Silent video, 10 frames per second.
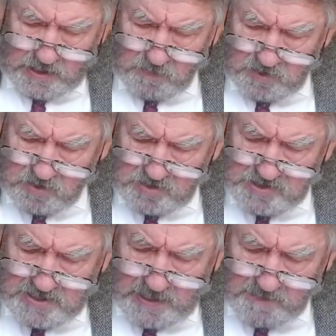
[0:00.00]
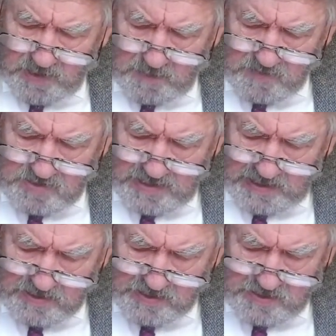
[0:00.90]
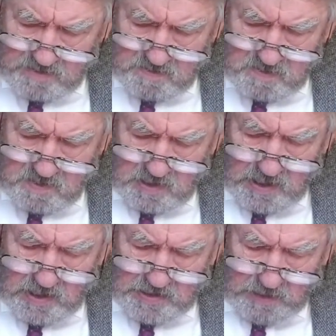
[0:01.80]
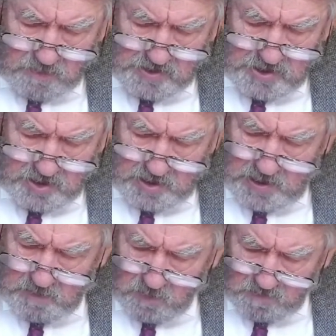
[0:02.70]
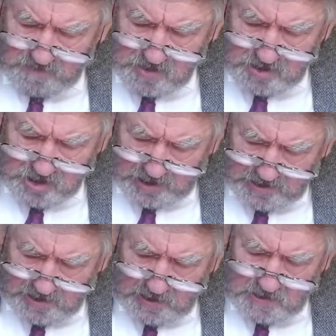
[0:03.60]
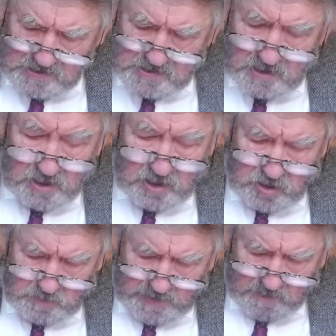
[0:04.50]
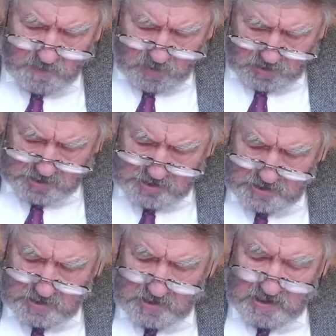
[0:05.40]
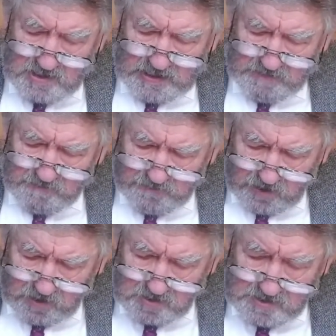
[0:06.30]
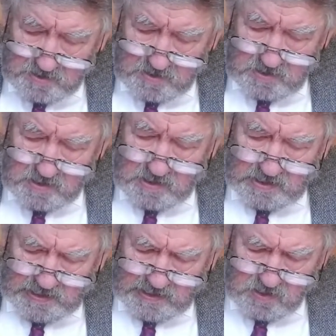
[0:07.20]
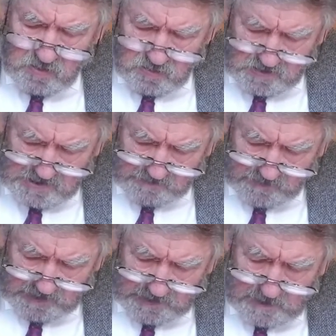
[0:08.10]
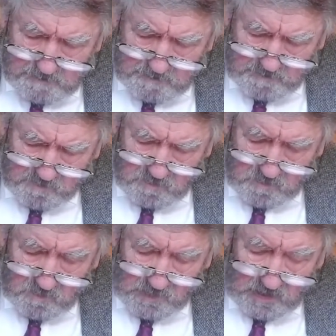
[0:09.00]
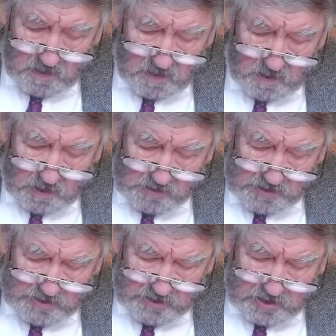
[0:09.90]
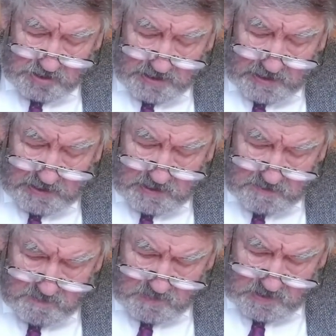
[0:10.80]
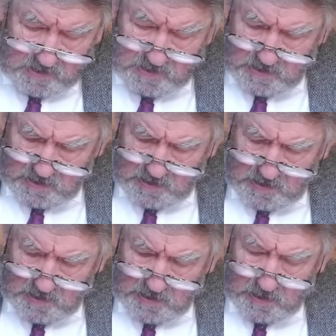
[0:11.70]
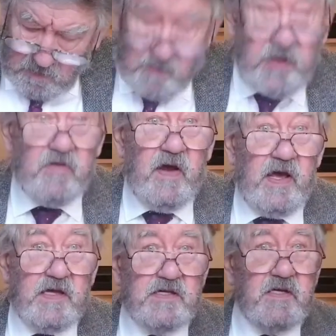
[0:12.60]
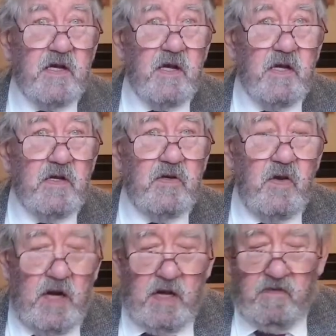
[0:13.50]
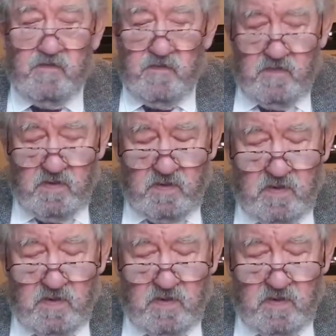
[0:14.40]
They will condemn him to death. They will turn him over to the Gentiles to be mocked and flogged and crucified. On the third day, he will be raised to life."